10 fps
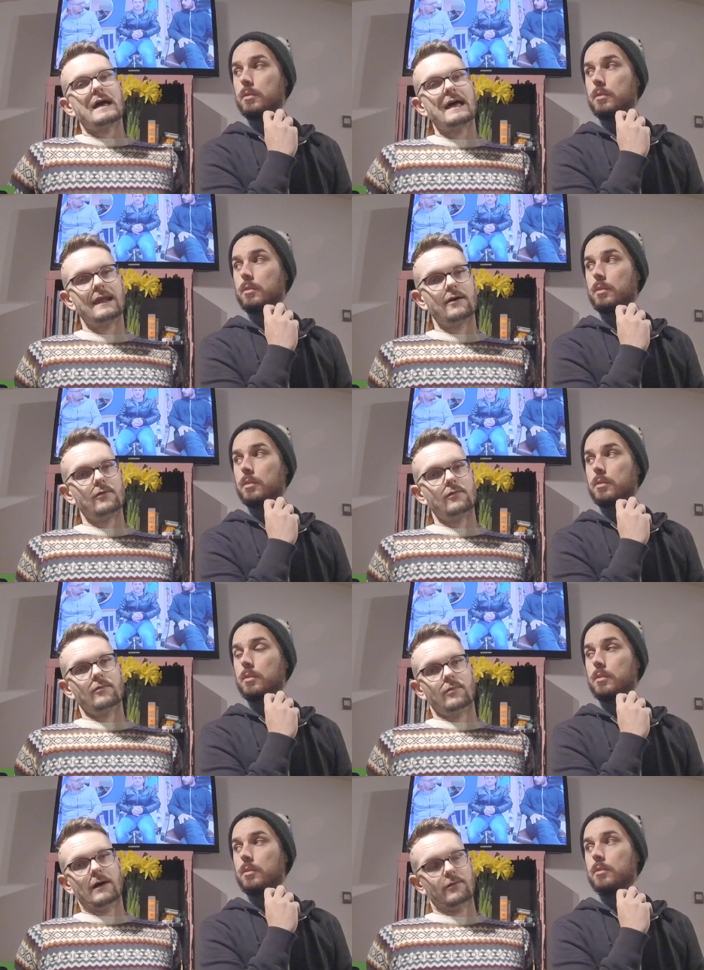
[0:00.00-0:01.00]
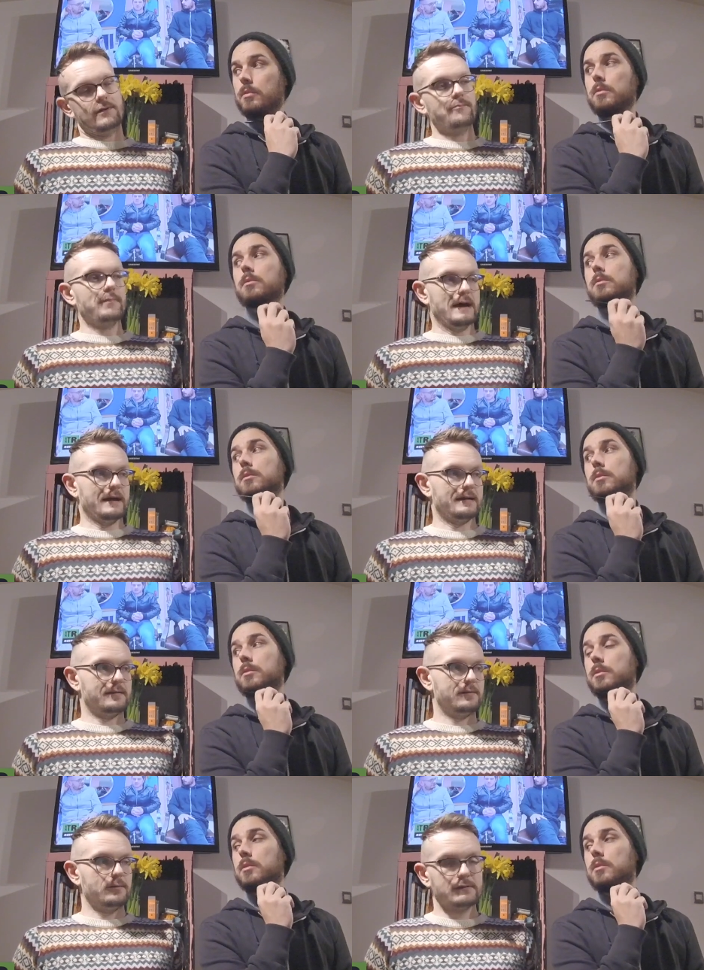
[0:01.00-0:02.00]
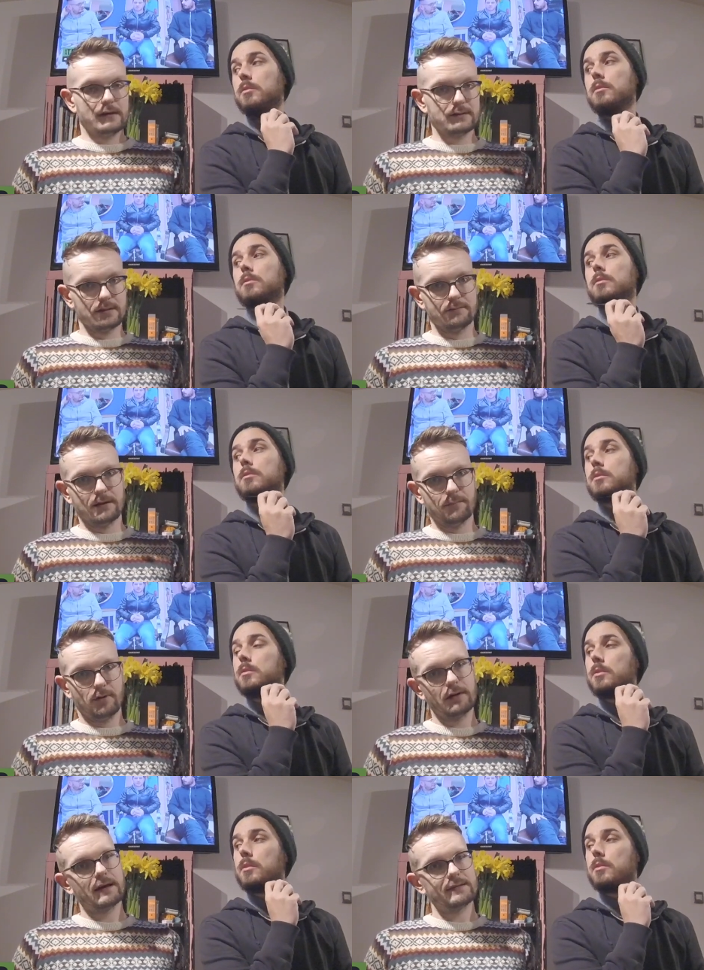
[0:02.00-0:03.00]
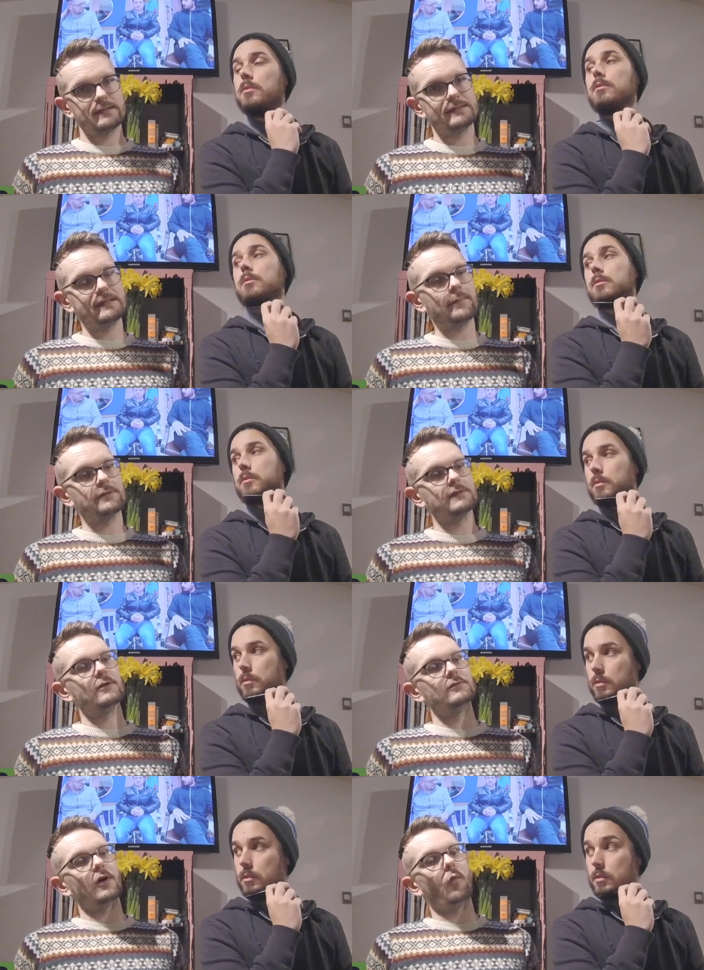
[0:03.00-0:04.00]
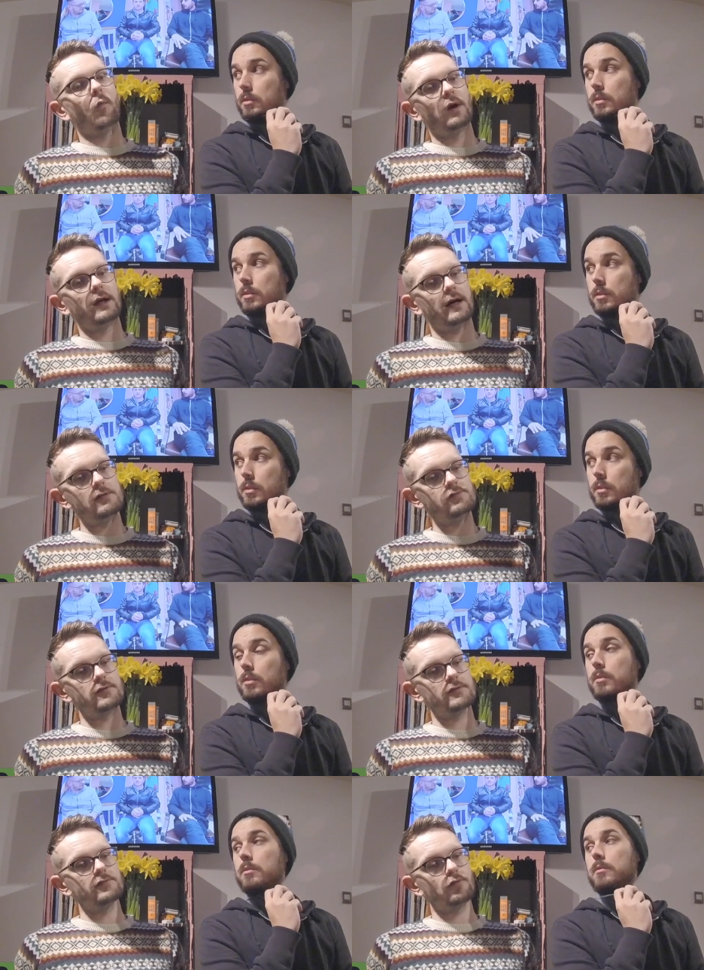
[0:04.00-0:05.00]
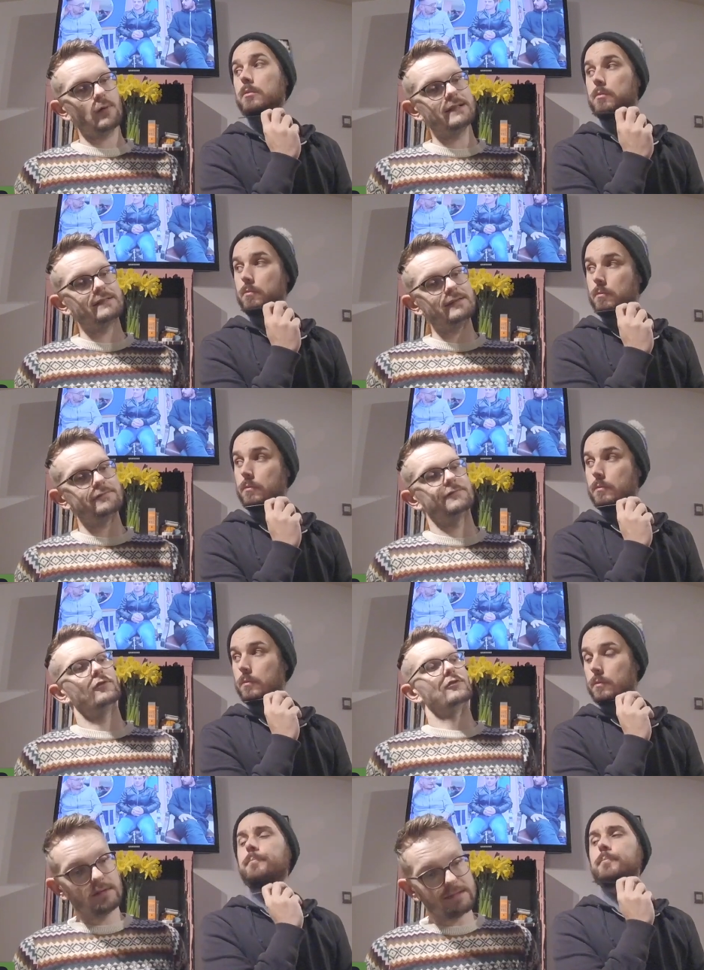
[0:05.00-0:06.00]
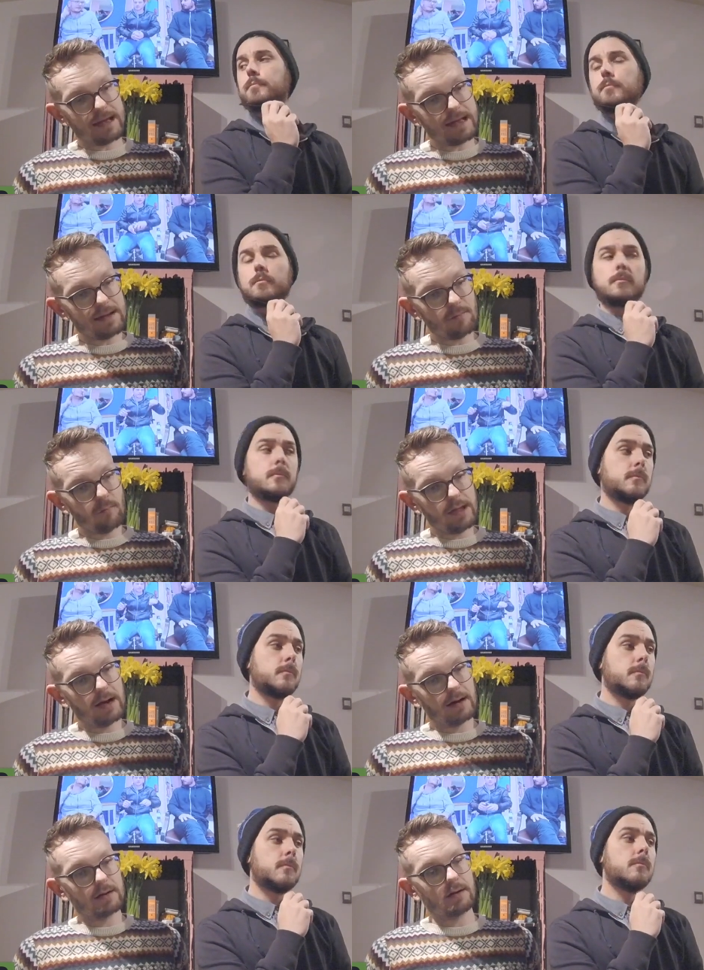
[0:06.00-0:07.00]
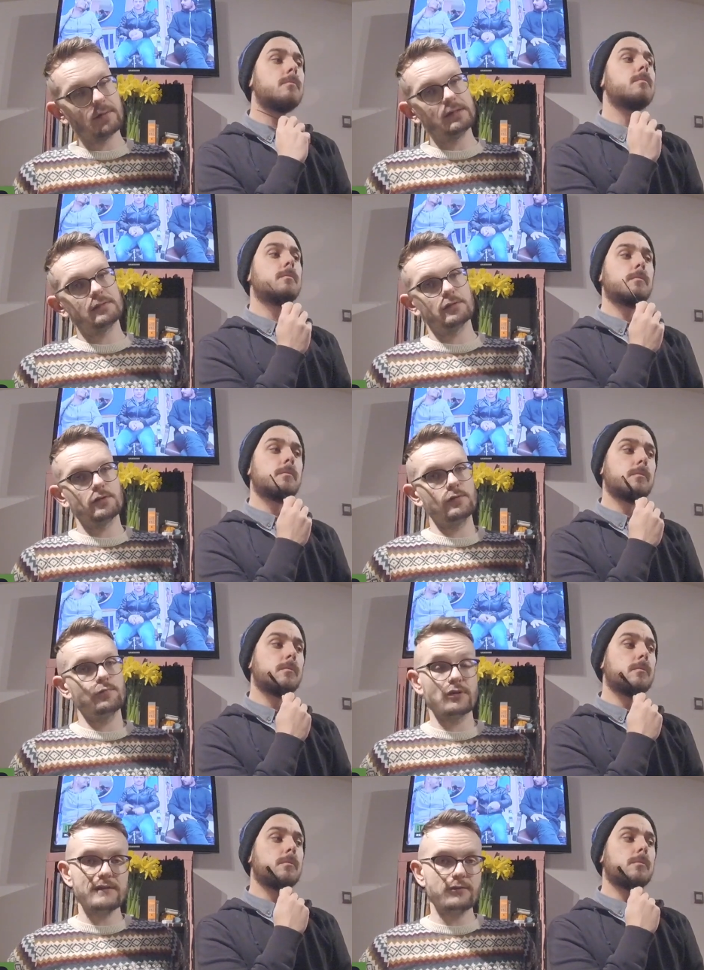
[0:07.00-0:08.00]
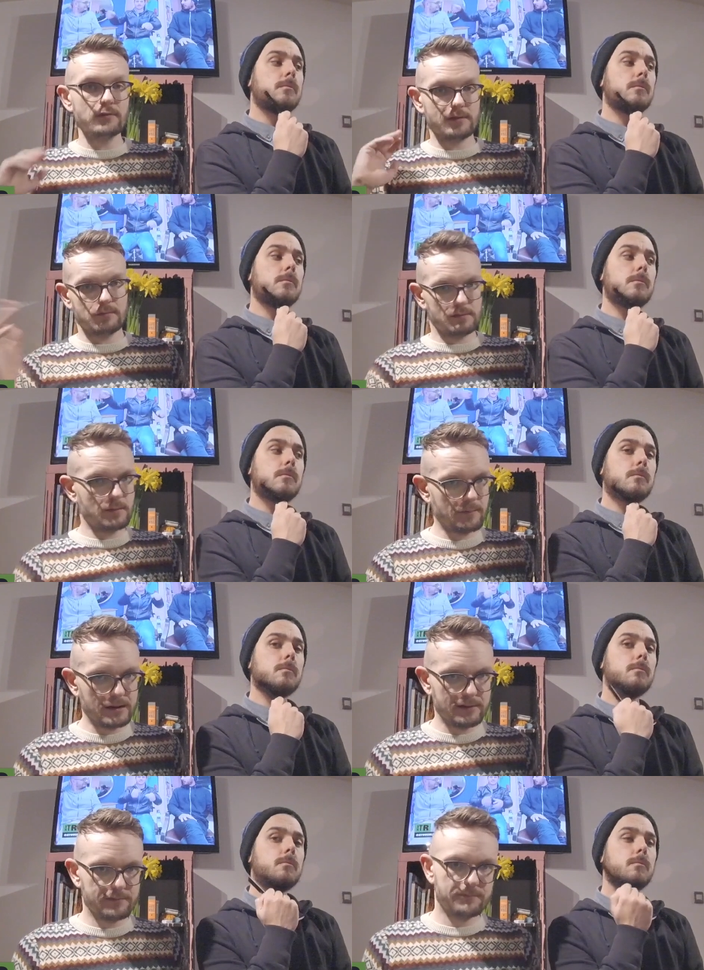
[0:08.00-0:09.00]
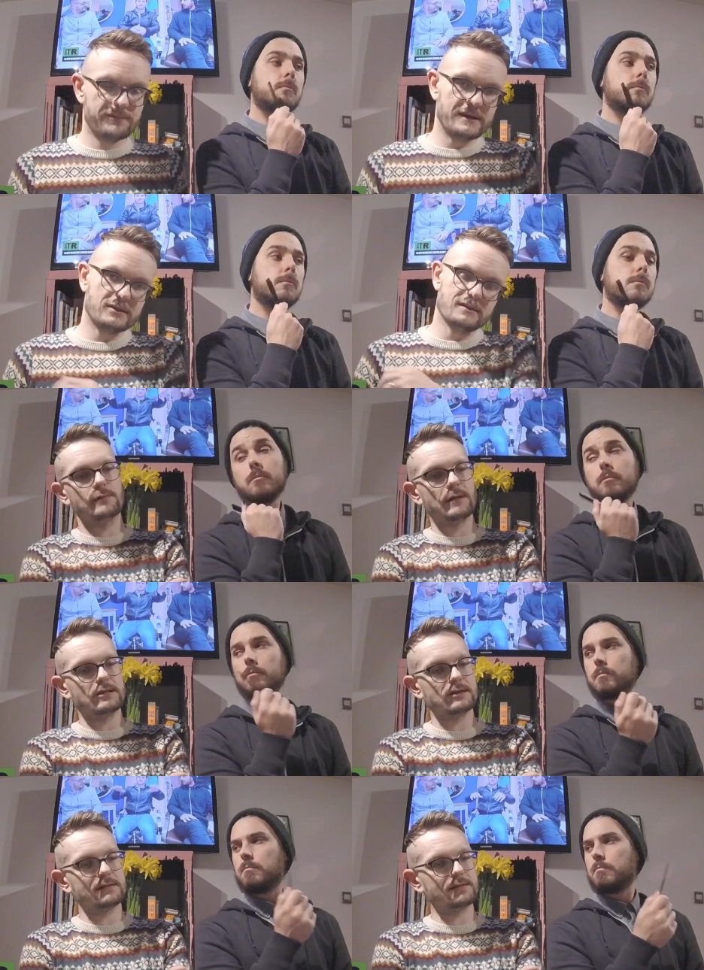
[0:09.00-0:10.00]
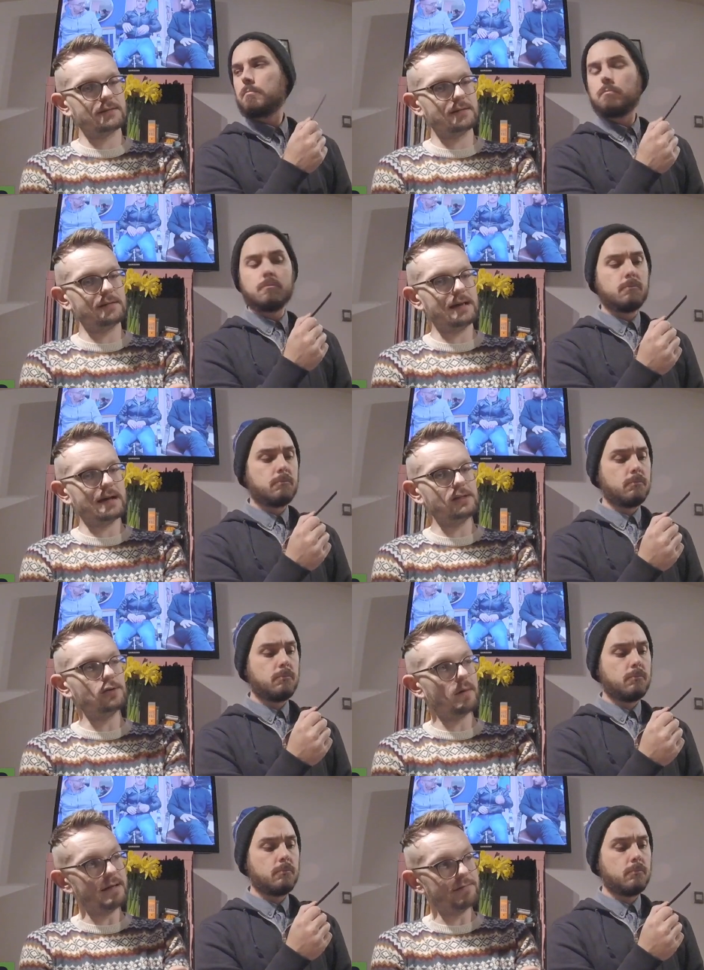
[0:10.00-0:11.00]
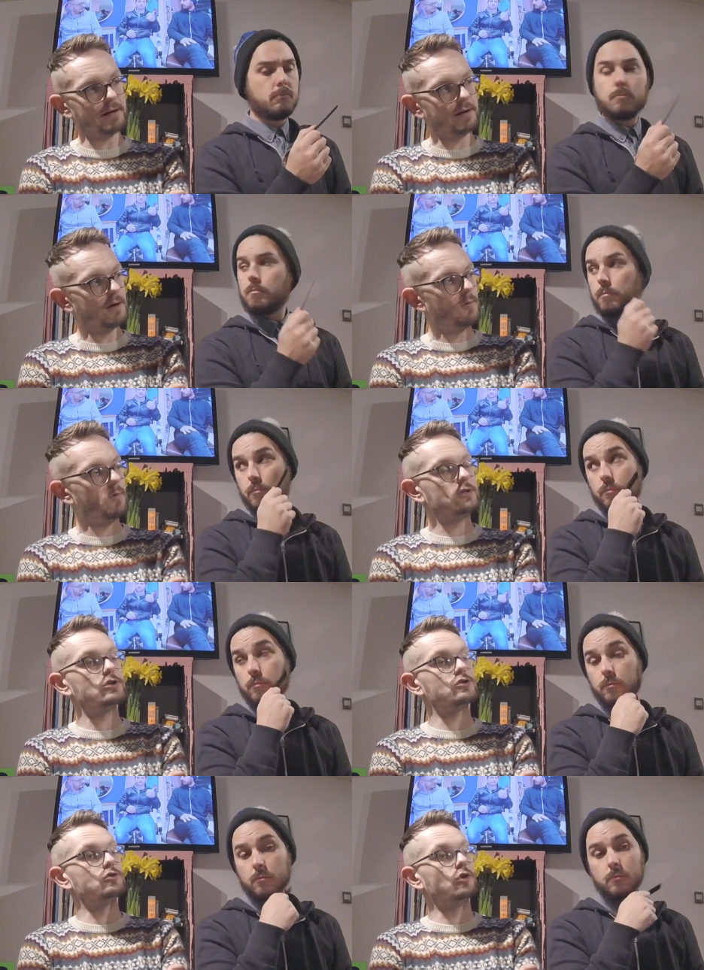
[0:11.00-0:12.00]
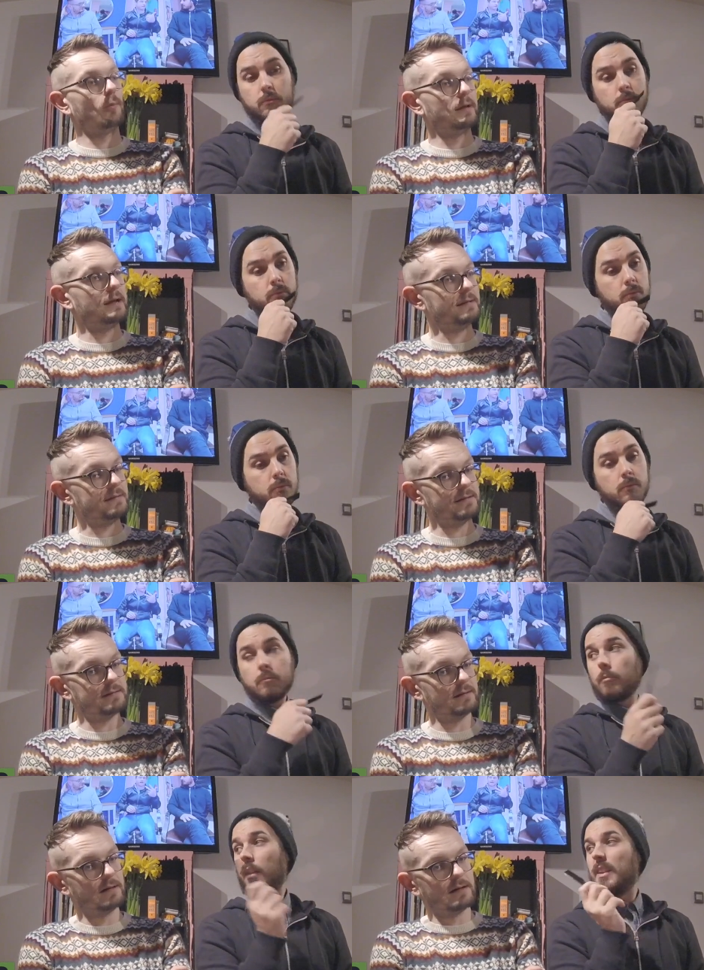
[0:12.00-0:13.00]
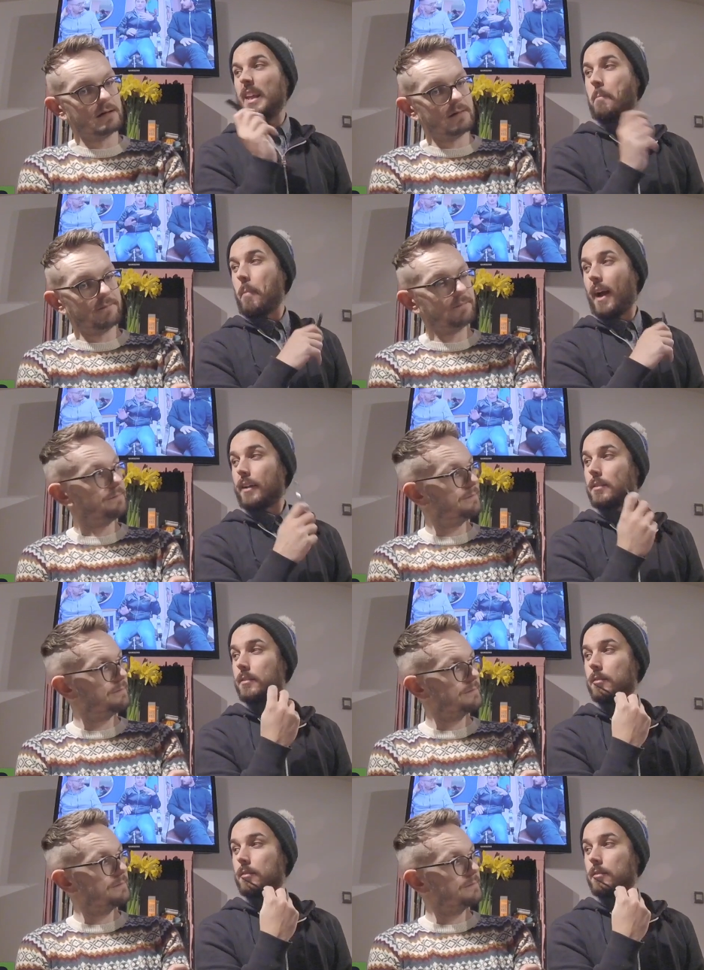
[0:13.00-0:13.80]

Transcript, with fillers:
Speaker 1: Hello, welcome back to a Touchline Rant Podcast. This is episode one hundred twenty-four. Today we are going to preview this week's Premier League fixtures in Manchester City and UEFA, which has dominated. The impact.